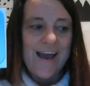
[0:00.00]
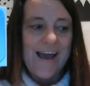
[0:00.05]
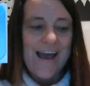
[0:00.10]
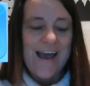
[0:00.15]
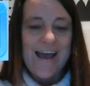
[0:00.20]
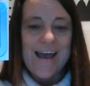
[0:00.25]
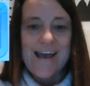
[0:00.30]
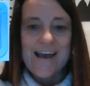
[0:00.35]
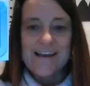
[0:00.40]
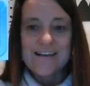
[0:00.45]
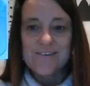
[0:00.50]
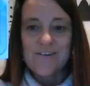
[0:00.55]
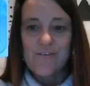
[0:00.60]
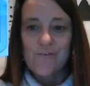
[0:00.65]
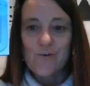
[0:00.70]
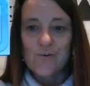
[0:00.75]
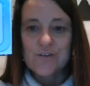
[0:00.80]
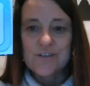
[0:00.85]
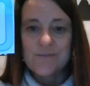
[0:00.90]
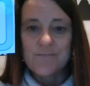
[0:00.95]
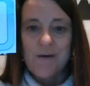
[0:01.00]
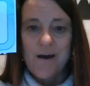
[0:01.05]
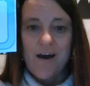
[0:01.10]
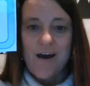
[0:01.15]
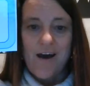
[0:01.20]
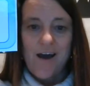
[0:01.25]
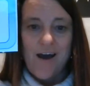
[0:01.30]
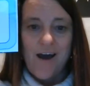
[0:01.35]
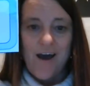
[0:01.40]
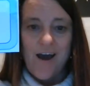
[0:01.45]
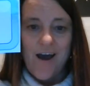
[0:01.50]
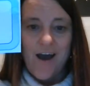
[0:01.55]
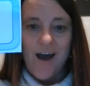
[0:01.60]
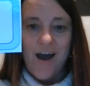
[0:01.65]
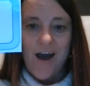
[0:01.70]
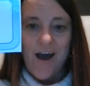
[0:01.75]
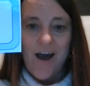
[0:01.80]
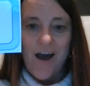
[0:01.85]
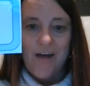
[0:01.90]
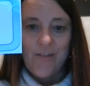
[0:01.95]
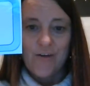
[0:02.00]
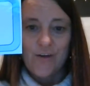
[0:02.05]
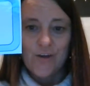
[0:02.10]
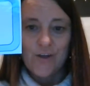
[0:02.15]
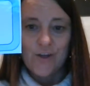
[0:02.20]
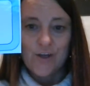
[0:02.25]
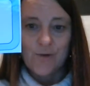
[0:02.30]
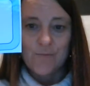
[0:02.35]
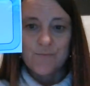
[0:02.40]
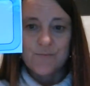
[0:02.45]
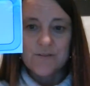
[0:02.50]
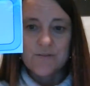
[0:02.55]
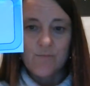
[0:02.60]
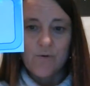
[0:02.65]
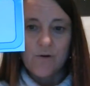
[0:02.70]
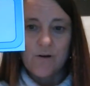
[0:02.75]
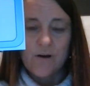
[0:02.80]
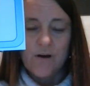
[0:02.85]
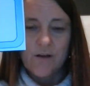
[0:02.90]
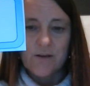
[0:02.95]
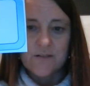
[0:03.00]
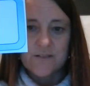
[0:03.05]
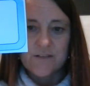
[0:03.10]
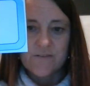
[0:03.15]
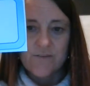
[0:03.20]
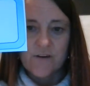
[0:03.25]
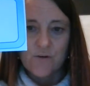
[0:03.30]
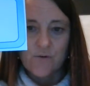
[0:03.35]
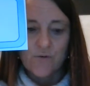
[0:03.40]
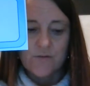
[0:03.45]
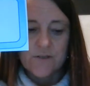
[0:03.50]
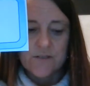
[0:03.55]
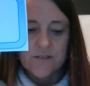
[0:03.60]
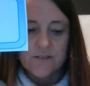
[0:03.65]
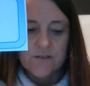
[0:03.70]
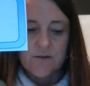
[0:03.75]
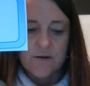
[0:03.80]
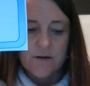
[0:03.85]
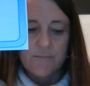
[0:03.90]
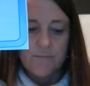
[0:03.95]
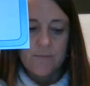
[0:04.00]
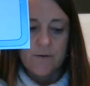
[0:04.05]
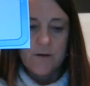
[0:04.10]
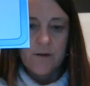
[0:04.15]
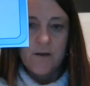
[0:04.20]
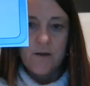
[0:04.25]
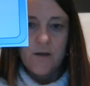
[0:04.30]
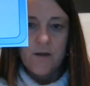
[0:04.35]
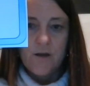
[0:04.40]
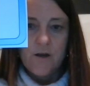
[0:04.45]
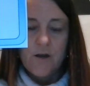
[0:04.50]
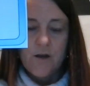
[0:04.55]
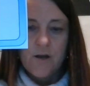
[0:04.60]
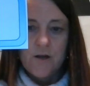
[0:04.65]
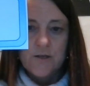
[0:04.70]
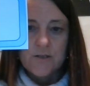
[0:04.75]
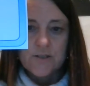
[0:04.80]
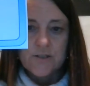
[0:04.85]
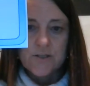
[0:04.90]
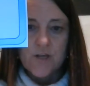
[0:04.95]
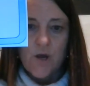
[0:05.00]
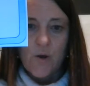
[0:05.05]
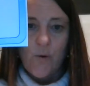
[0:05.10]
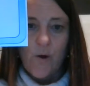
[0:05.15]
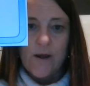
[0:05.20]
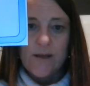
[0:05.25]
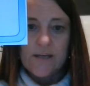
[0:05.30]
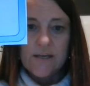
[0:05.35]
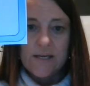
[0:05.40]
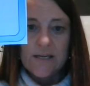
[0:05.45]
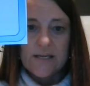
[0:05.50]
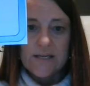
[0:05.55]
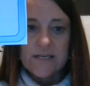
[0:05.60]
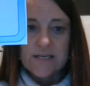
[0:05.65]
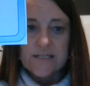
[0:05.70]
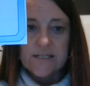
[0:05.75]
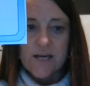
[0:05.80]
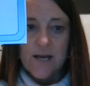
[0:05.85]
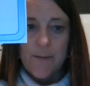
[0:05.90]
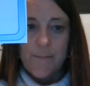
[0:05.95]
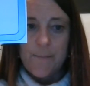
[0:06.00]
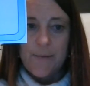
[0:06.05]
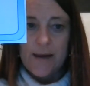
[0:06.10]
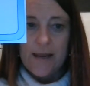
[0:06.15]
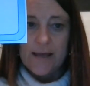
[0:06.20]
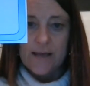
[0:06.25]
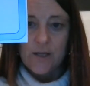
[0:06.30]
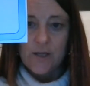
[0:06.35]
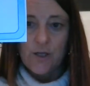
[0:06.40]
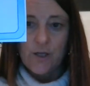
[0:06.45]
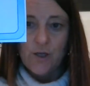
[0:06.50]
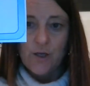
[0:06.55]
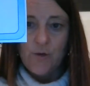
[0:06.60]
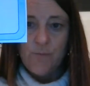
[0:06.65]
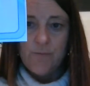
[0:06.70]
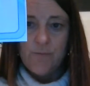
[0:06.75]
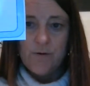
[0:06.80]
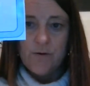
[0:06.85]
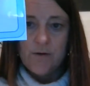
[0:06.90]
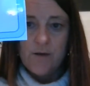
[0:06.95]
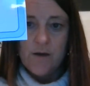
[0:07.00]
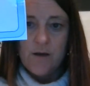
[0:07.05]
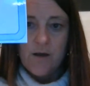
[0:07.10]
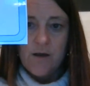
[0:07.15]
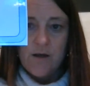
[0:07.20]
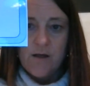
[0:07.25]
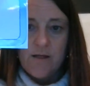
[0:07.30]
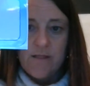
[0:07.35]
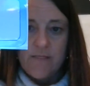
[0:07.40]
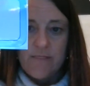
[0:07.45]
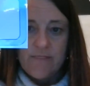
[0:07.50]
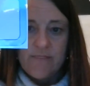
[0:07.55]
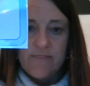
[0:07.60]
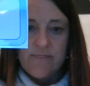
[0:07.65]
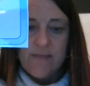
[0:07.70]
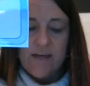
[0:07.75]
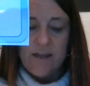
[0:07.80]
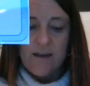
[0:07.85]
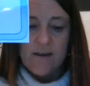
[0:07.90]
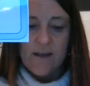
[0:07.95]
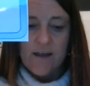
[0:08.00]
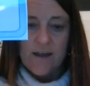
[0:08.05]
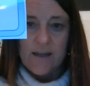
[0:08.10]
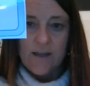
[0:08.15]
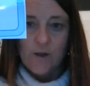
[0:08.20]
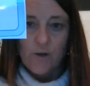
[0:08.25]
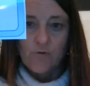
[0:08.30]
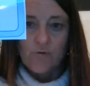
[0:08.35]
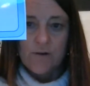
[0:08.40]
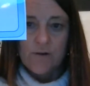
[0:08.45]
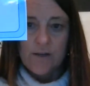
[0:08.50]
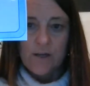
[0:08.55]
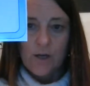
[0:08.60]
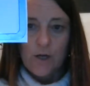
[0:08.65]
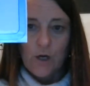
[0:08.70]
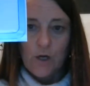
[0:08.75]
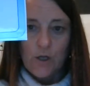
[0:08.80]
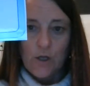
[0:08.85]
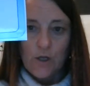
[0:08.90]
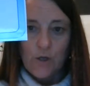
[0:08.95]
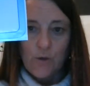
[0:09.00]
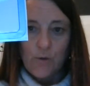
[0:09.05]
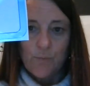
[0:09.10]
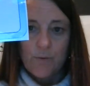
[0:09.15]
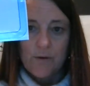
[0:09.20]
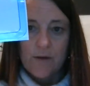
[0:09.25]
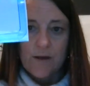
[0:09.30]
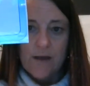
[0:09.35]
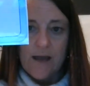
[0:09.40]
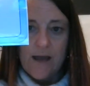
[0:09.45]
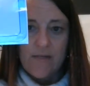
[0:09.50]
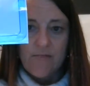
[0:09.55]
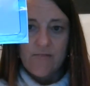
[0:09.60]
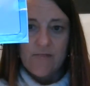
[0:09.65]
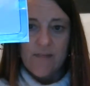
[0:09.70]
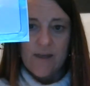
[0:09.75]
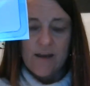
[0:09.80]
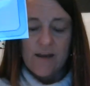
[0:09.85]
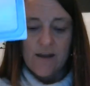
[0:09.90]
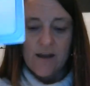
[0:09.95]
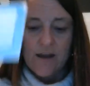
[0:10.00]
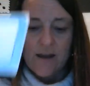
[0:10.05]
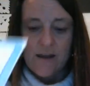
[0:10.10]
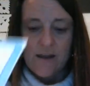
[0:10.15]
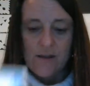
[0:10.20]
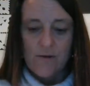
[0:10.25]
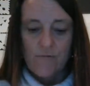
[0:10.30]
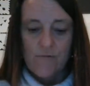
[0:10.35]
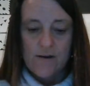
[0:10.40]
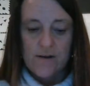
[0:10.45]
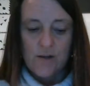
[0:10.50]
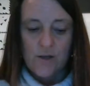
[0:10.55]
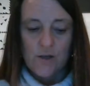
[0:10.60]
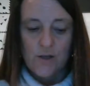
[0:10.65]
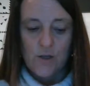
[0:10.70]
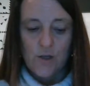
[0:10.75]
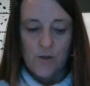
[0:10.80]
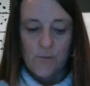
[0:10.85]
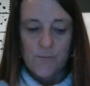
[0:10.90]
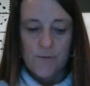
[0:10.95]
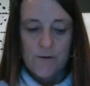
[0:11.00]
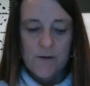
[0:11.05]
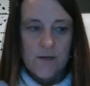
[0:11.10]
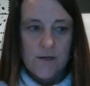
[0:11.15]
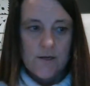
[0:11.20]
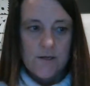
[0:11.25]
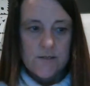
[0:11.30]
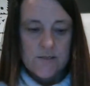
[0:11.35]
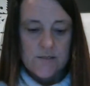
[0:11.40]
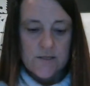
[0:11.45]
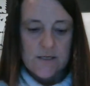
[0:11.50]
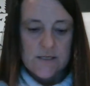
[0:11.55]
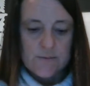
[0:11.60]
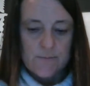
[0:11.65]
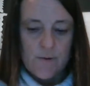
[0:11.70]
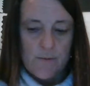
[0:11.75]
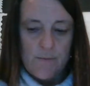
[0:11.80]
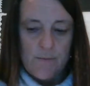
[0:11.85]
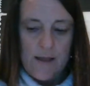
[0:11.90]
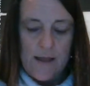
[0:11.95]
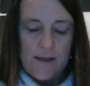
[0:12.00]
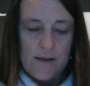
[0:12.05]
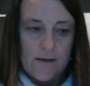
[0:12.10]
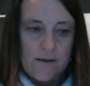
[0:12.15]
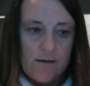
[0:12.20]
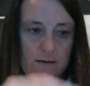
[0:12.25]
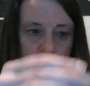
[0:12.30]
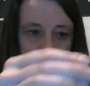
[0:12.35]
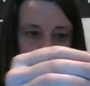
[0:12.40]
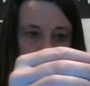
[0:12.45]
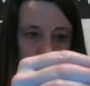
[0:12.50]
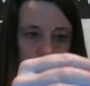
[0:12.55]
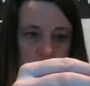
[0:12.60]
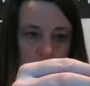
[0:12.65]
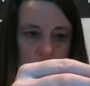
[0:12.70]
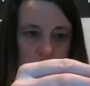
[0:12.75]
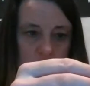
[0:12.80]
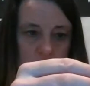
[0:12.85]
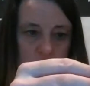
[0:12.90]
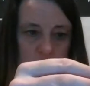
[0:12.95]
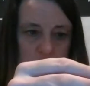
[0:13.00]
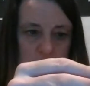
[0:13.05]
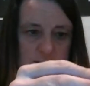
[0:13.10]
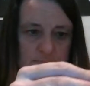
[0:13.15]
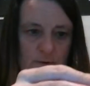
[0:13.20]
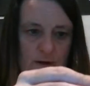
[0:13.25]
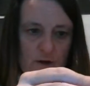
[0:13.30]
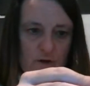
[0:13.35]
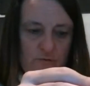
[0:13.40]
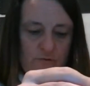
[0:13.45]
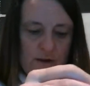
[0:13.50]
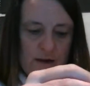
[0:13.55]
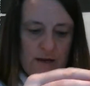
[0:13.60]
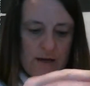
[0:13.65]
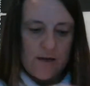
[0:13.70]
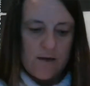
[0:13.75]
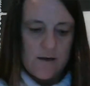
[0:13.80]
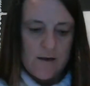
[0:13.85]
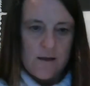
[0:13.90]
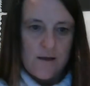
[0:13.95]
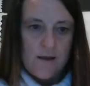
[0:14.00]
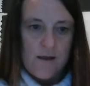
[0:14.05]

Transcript: and I've got some other cubes. What colours have I got this time? So I need a black cube, then a green cube, and then a red cube. So here's my black, here's my green,